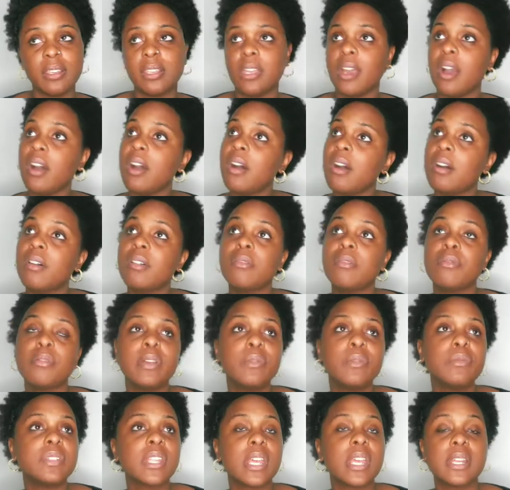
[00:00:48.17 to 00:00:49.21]
y'all,
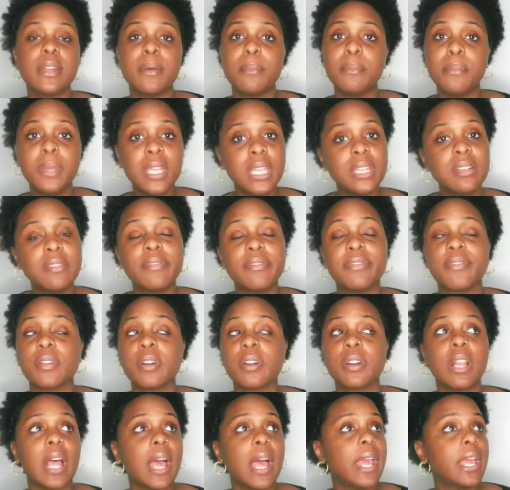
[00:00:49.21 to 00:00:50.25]
we was in a meeting
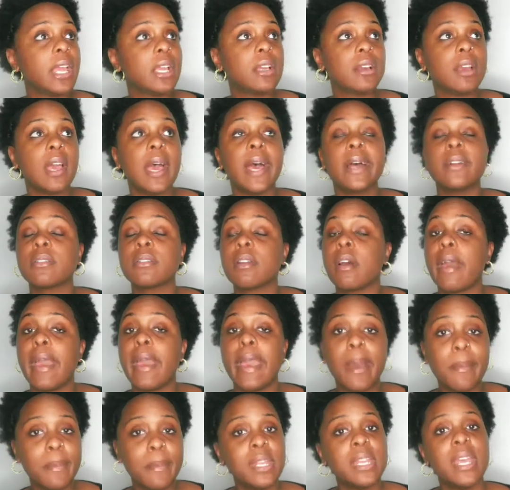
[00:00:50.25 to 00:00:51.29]
for like, I don't know
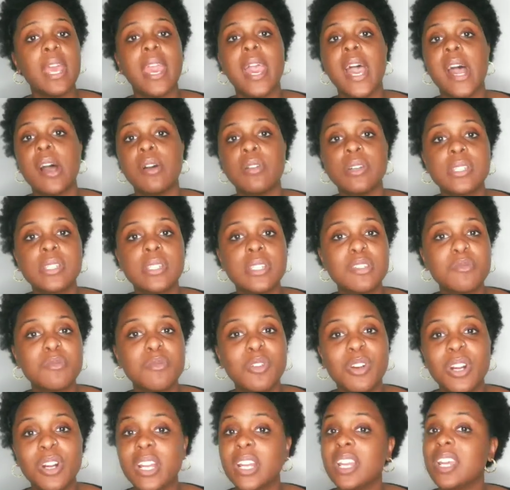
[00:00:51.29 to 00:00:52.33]
how many hours this
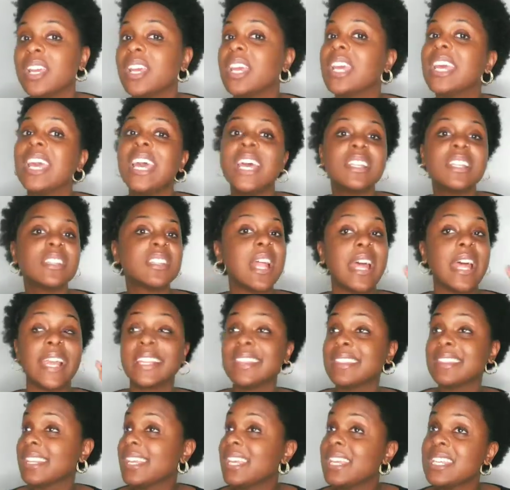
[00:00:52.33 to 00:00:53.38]
morning.
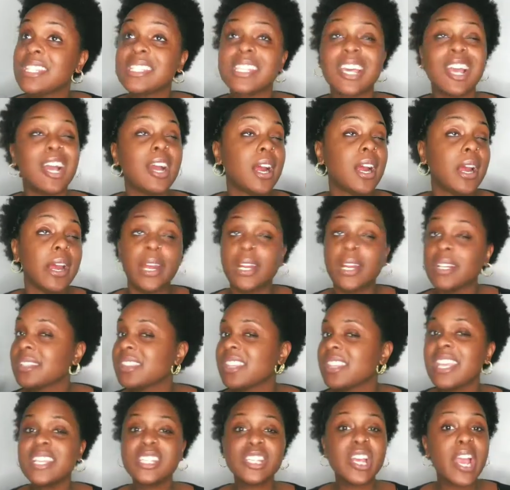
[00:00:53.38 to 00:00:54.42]
Like, things are
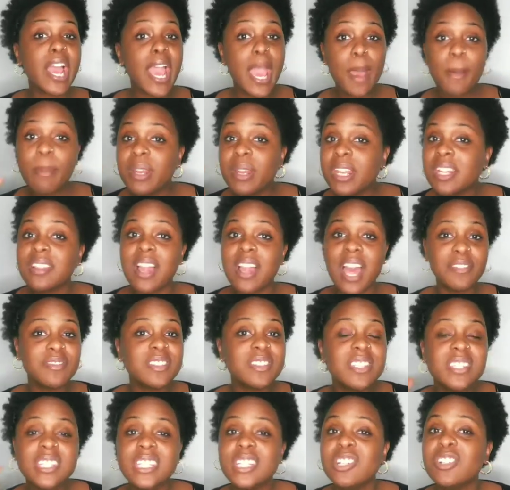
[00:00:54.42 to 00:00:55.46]
happening, life
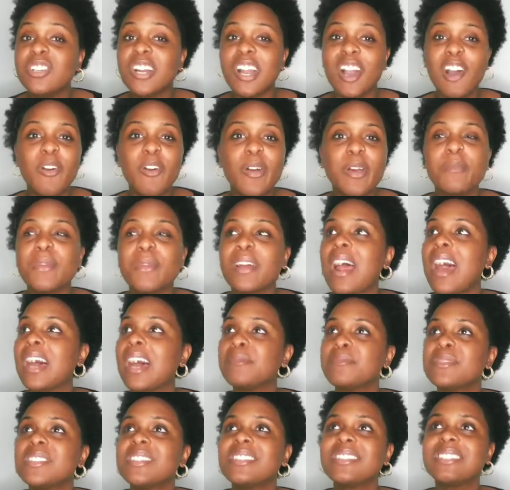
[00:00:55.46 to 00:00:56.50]
is still going, but
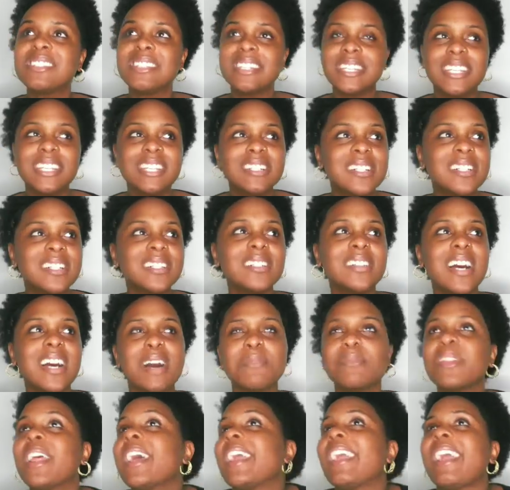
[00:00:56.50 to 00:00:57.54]
I'm
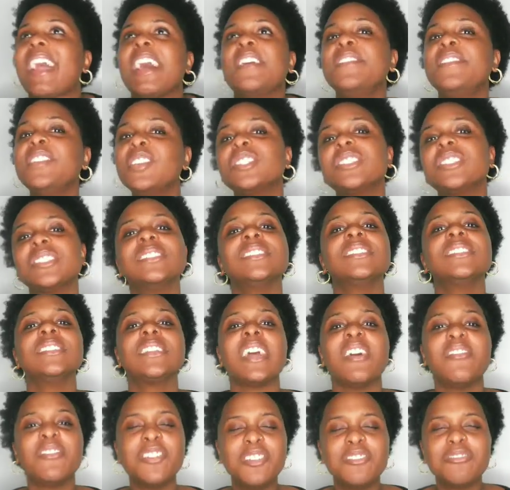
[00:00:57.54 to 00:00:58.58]
like, I feel
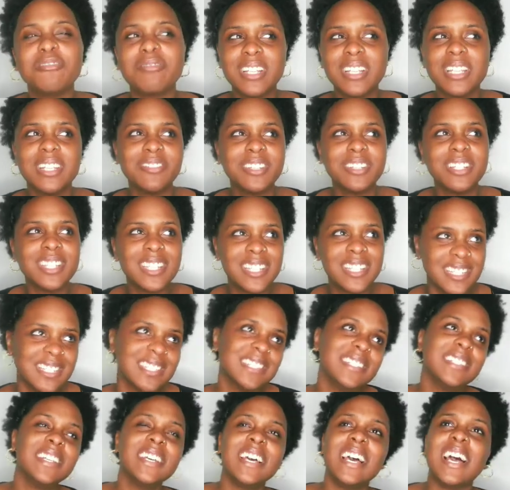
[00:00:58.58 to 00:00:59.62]
good. I feel really, really
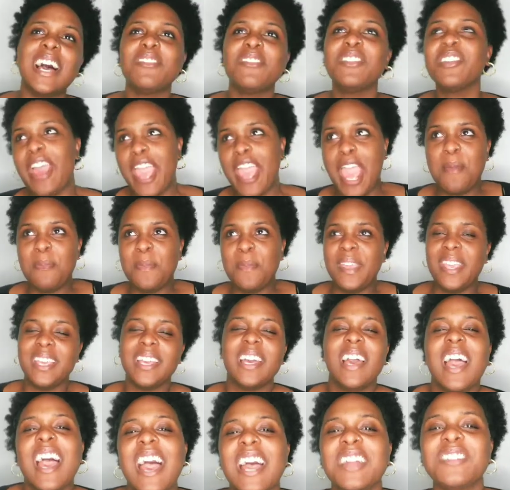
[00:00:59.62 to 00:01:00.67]
good. I feel
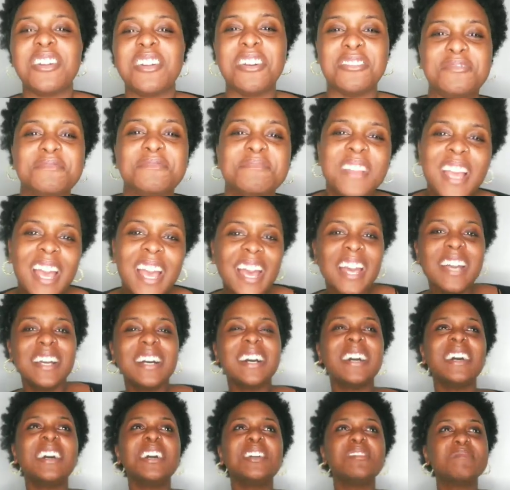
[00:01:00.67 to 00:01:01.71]
happy. I don't know.
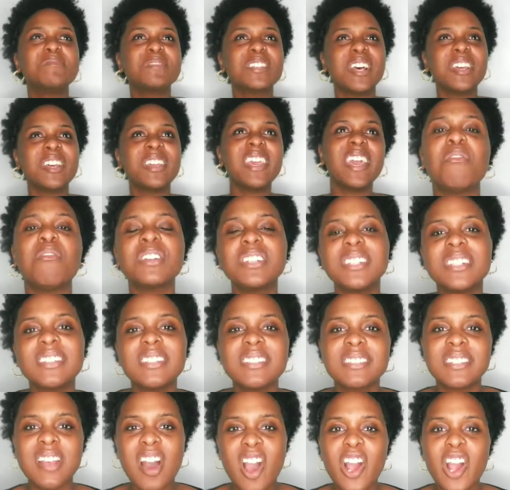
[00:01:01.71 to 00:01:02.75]
So I wanted
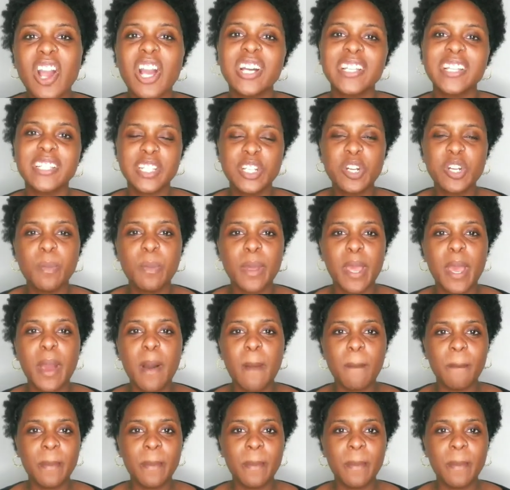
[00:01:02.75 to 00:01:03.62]
to talk a little bit